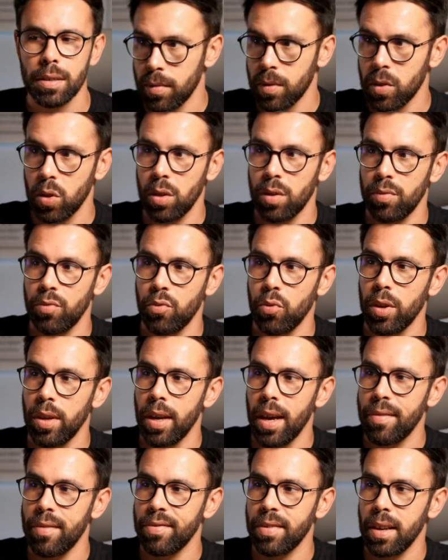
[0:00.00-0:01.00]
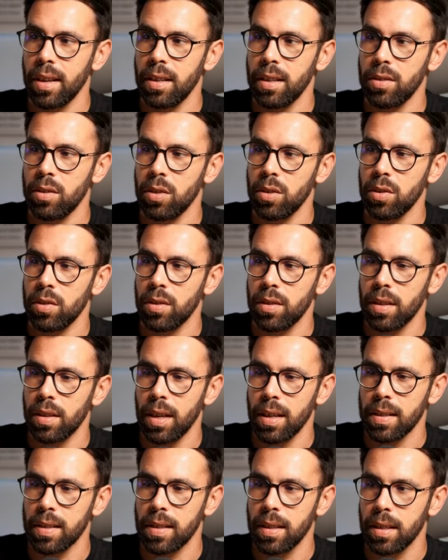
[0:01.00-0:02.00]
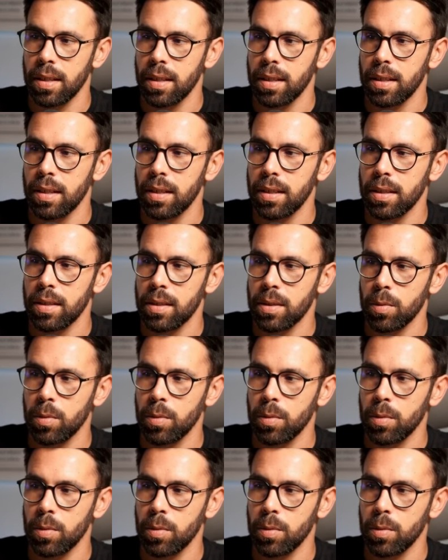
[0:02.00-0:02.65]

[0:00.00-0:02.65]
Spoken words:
So if we F10 to go to next lines,